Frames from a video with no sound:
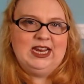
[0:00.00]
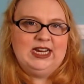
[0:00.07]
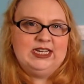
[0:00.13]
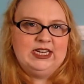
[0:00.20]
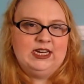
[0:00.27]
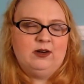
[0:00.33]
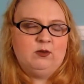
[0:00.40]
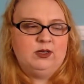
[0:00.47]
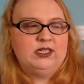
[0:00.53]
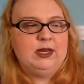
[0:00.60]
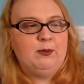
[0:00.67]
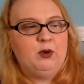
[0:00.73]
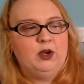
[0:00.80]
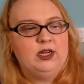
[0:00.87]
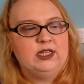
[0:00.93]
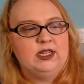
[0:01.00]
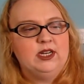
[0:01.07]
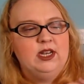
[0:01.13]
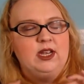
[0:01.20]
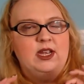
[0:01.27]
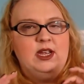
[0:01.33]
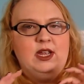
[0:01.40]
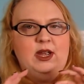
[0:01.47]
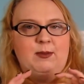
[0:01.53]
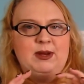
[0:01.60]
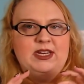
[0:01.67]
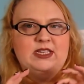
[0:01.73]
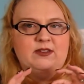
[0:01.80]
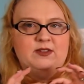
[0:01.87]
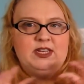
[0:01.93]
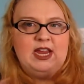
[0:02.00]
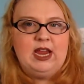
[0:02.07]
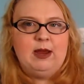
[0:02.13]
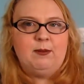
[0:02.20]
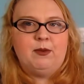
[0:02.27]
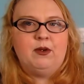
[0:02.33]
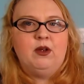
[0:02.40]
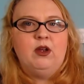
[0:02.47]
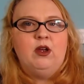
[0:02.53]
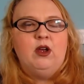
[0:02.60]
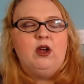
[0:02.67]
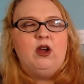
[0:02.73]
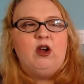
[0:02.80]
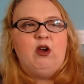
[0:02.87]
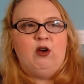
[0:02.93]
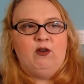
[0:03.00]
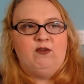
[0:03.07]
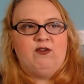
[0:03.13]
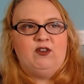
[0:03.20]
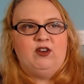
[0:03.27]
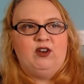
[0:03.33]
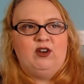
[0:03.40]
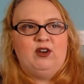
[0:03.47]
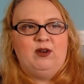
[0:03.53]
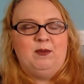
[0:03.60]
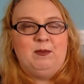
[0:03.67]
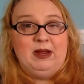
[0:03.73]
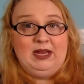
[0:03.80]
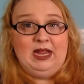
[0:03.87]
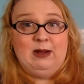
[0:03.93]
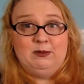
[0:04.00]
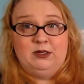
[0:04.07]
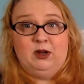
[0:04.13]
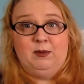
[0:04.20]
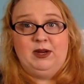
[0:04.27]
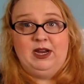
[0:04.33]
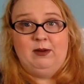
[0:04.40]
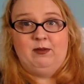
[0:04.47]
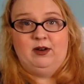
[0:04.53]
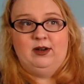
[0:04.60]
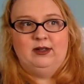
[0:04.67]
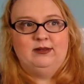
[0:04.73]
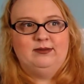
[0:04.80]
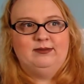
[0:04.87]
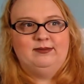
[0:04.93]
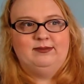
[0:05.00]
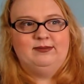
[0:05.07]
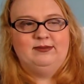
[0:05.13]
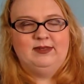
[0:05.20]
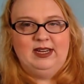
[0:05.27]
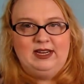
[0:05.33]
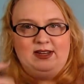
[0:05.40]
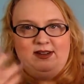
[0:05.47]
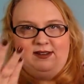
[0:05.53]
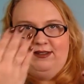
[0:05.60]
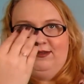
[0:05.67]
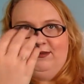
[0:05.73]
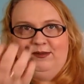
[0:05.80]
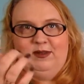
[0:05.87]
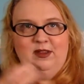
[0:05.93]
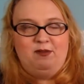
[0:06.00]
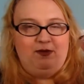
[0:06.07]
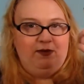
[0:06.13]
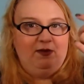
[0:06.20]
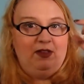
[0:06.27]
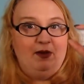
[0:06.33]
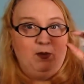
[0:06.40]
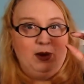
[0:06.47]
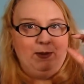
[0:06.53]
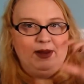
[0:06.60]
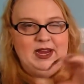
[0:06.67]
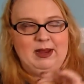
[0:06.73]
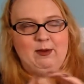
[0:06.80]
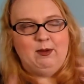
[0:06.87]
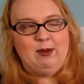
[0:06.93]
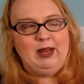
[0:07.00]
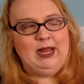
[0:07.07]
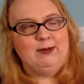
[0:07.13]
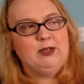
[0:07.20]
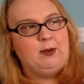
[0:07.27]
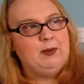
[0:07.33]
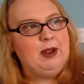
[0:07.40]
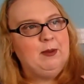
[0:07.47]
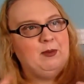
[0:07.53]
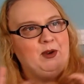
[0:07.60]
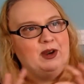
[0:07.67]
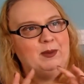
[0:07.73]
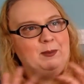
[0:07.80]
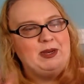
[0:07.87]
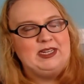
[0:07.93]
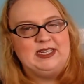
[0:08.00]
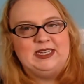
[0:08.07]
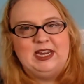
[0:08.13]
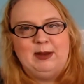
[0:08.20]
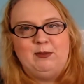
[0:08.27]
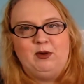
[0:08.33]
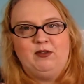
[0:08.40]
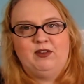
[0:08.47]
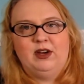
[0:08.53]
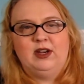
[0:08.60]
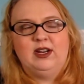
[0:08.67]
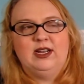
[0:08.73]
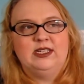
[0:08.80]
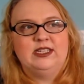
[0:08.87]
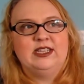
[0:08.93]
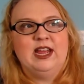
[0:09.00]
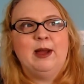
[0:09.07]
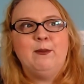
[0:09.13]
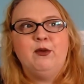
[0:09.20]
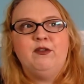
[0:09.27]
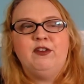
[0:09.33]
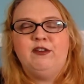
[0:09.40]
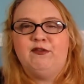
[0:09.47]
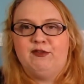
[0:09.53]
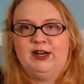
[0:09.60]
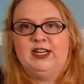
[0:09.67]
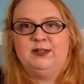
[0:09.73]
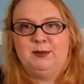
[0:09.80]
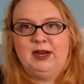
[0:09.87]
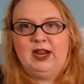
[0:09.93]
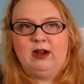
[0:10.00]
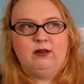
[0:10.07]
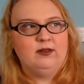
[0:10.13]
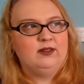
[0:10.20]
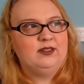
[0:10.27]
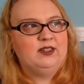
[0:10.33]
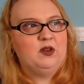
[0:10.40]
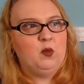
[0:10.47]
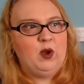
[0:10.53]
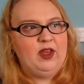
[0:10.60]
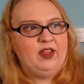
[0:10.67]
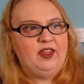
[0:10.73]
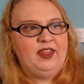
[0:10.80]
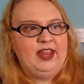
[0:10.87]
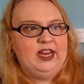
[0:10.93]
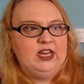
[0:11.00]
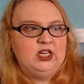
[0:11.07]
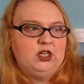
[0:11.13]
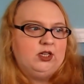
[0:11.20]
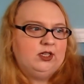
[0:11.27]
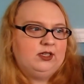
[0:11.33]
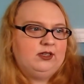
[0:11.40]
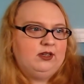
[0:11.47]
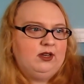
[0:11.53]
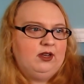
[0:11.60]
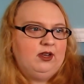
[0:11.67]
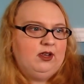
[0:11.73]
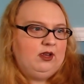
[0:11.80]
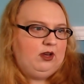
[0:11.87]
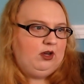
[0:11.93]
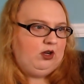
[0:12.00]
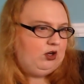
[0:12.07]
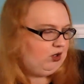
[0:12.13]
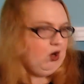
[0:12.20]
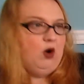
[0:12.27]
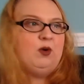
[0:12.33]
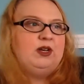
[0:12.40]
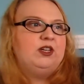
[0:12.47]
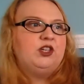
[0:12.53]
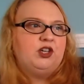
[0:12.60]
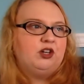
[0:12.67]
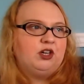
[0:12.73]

I did was I put a piece of tape over my laptop camera, like the webcam on my laptop. I put a piece of tape over it because that movie freaked me out. The way that they can just go into your